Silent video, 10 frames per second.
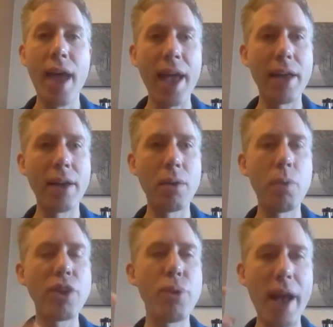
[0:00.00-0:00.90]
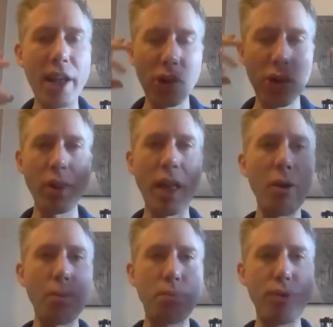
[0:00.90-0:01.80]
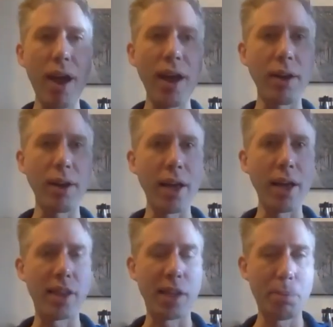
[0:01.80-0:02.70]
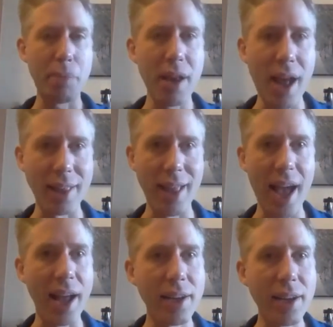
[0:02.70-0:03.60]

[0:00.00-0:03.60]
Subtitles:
And when you actually let your brain kind of spin on that,